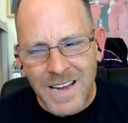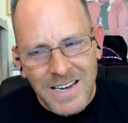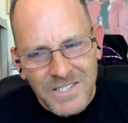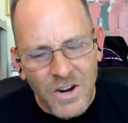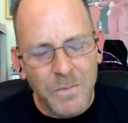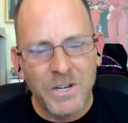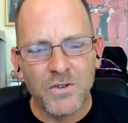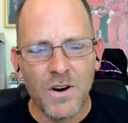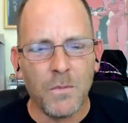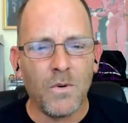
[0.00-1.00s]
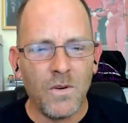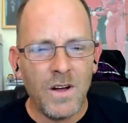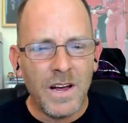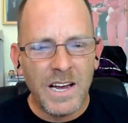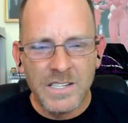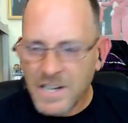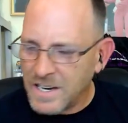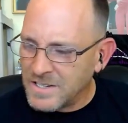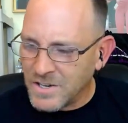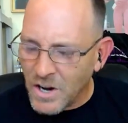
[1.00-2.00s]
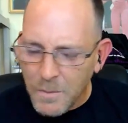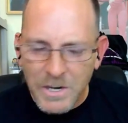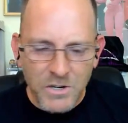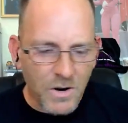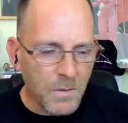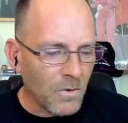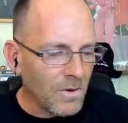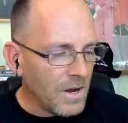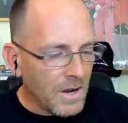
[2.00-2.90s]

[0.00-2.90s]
guy's going to be trouble. He's going to be trouble.